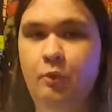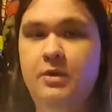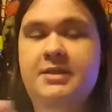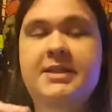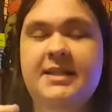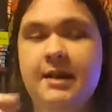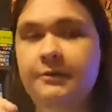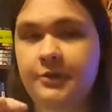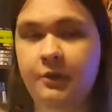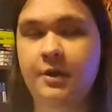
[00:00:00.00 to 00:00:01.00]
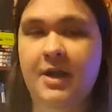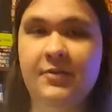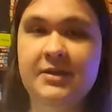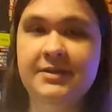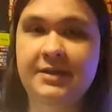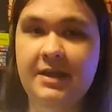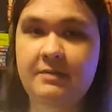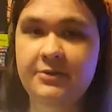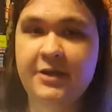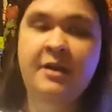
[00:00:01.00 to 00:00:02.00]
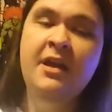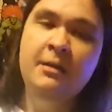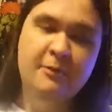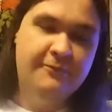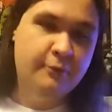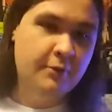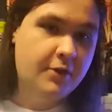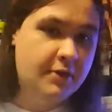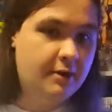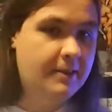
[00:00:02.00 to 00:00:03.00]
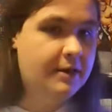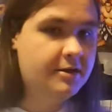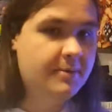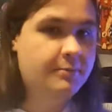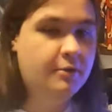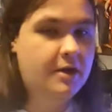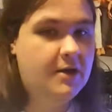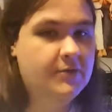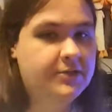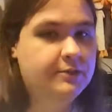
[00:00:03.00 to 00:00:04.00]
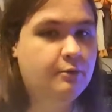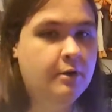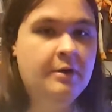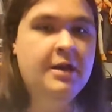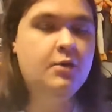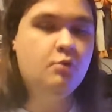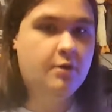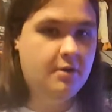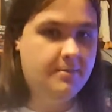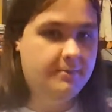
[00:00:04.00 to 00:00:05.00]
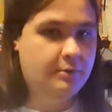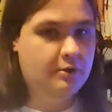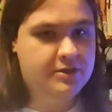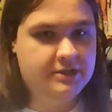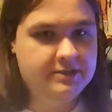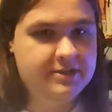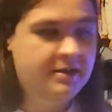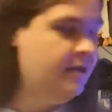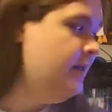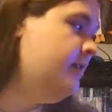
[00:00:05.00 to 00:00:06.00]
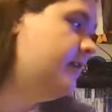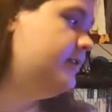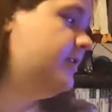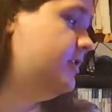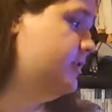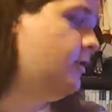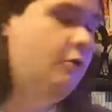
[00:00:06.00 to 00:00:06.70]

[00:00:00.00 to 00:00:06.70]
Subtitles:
detailed look at these themes before they're allowed to be put on the store in order to be purchased. Because this is our